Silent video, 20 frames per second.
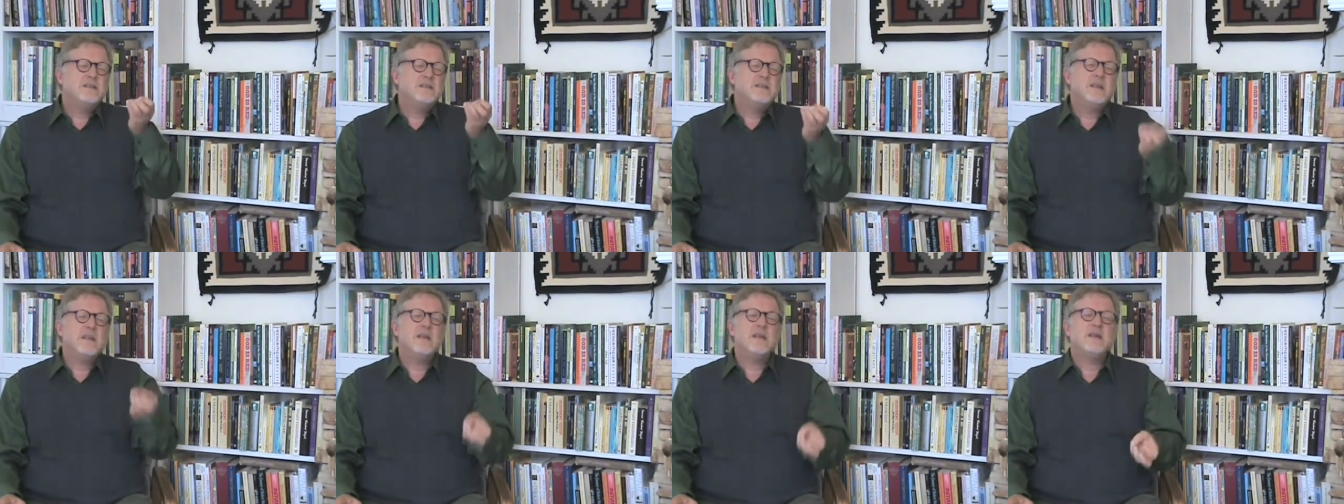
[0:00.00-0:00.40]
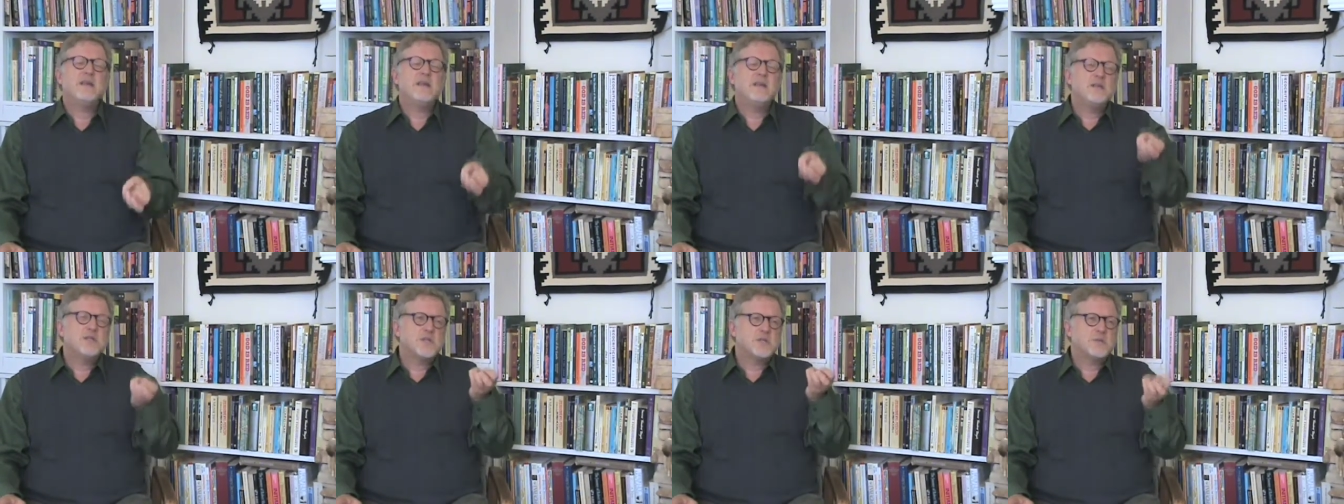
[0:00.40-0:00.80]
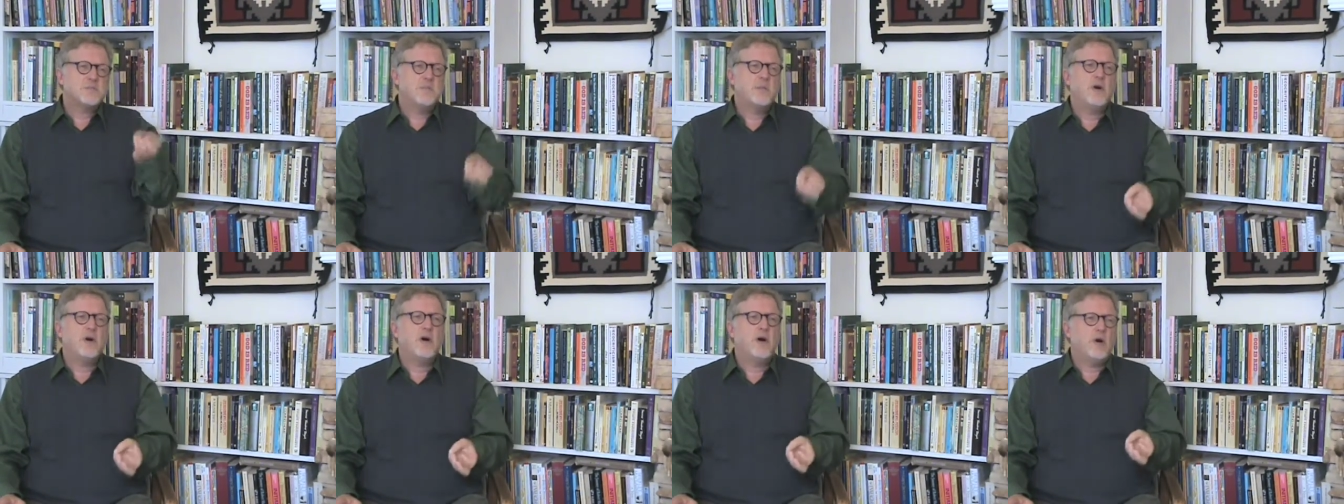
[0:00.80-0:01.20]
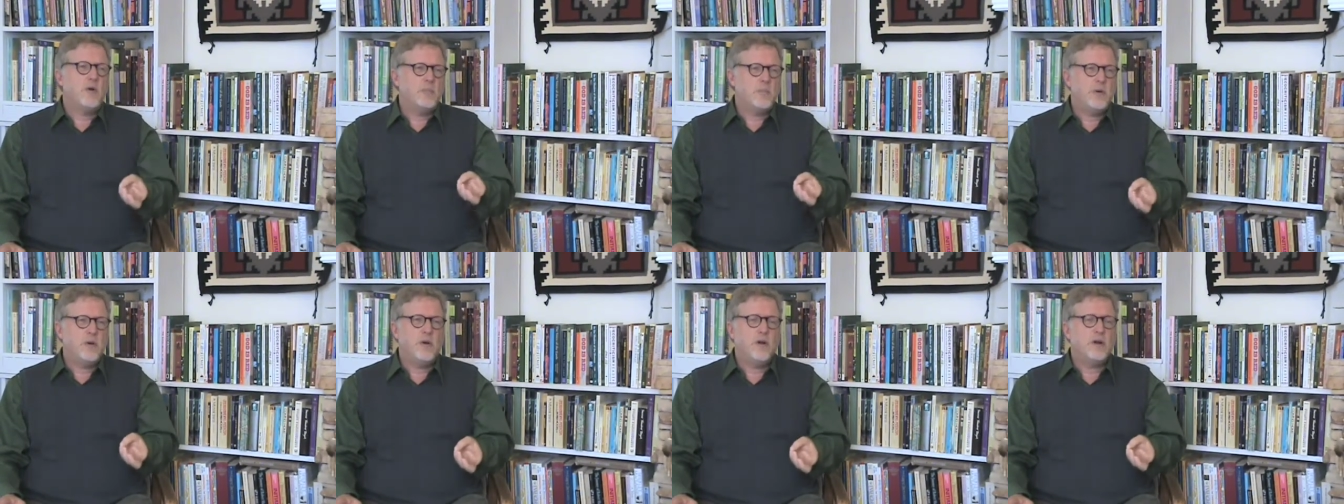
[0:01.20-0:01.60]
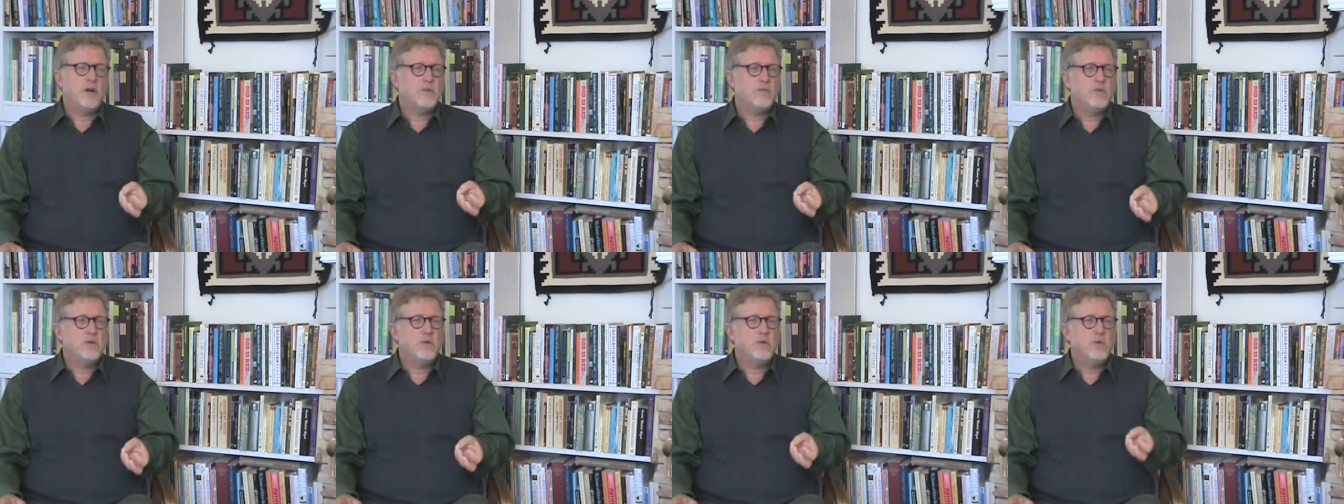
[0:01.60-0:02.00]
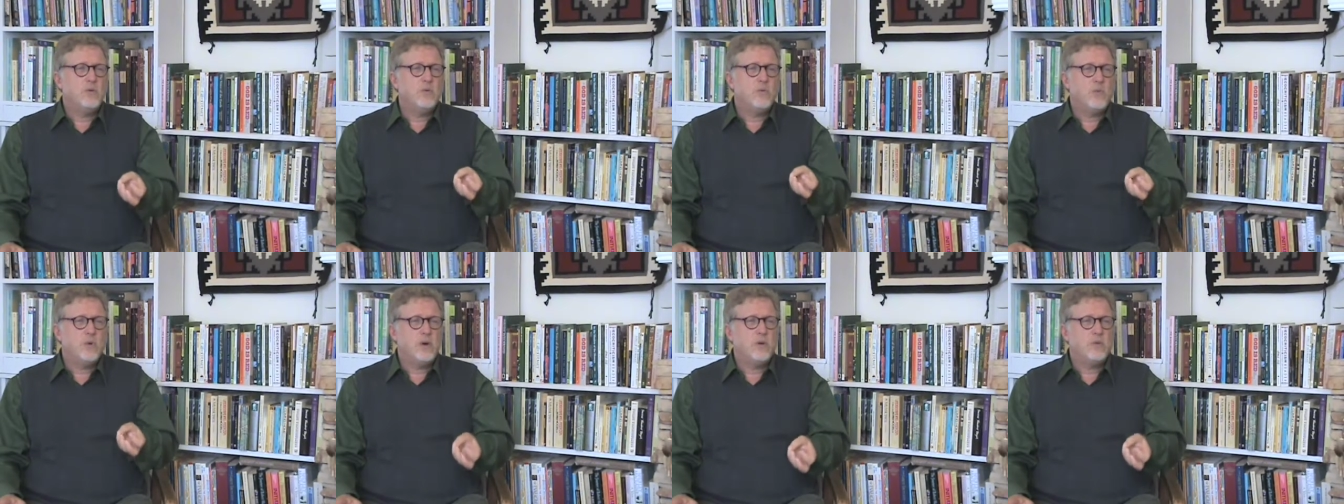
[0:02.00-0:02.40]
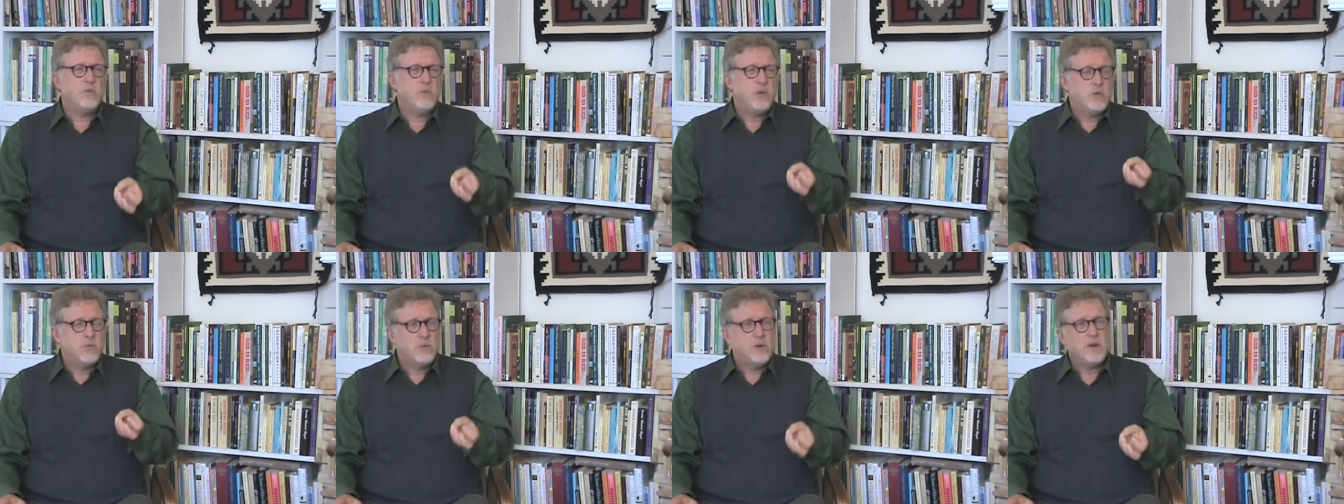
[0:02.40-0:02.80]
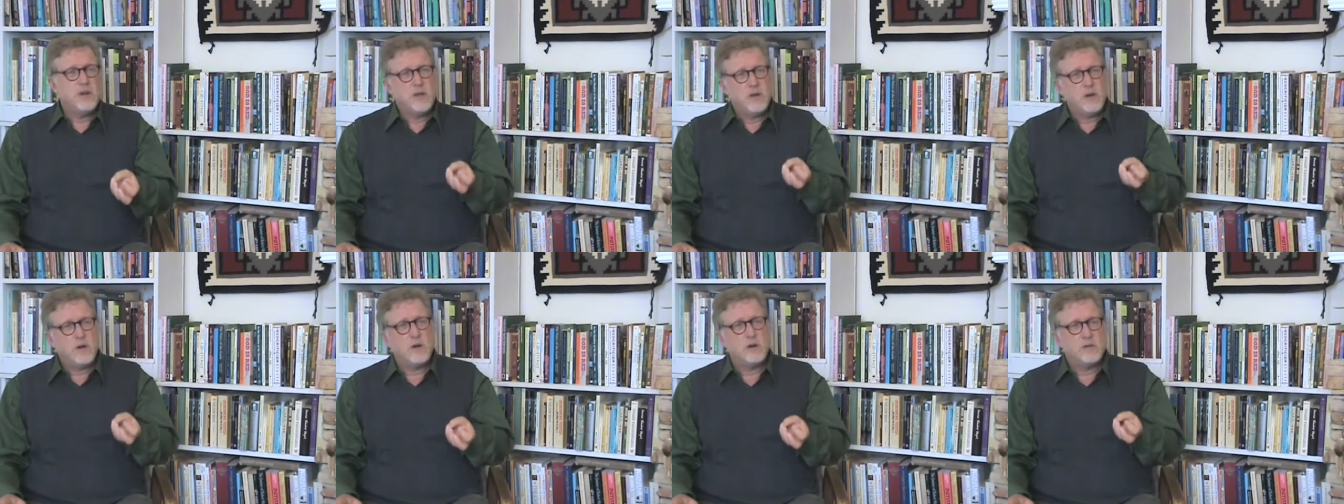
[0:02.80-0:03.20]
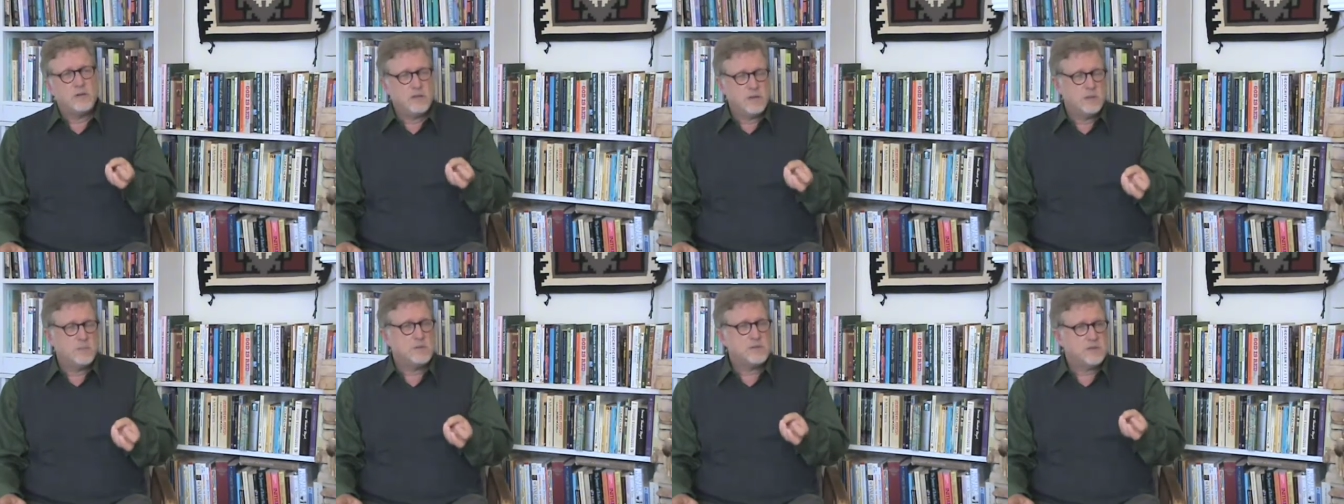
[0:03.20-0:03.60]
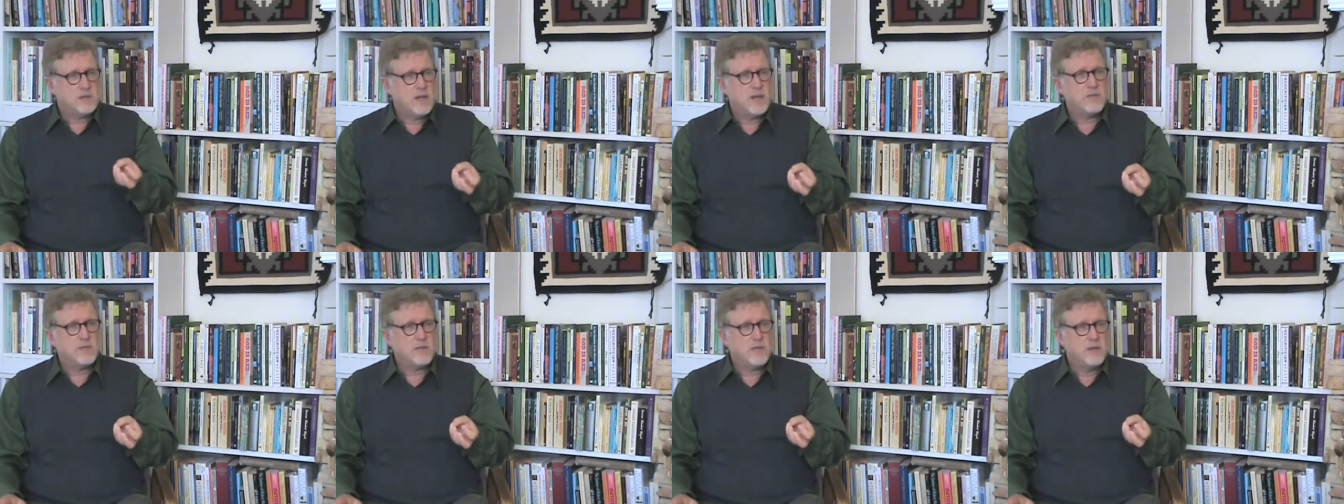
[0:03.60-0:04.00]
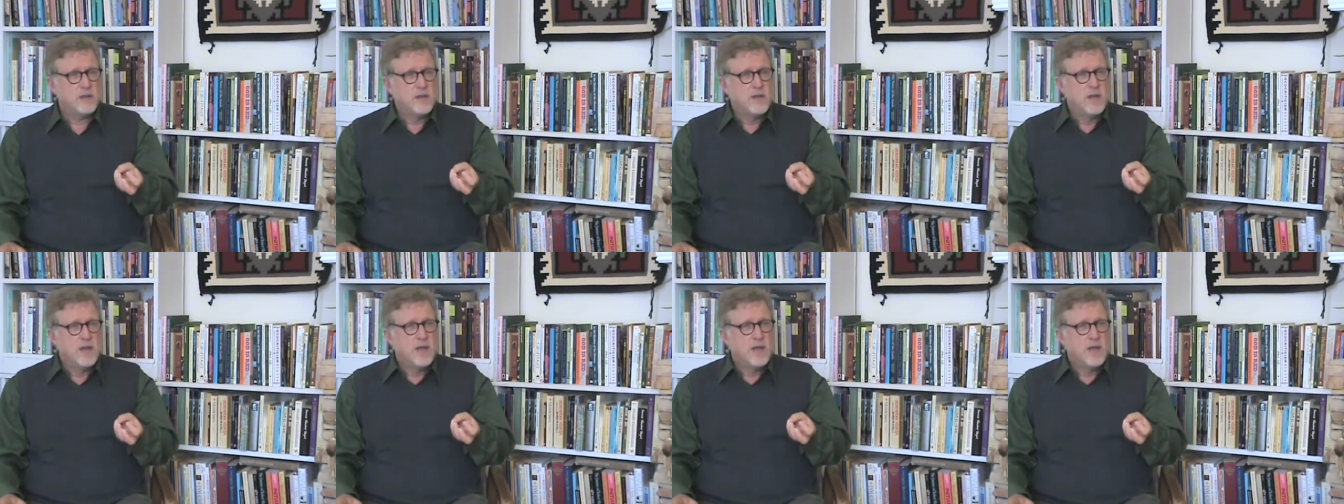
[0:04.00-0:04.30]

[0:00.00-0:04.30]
dinky, small part of who, what we really are on the deepest level.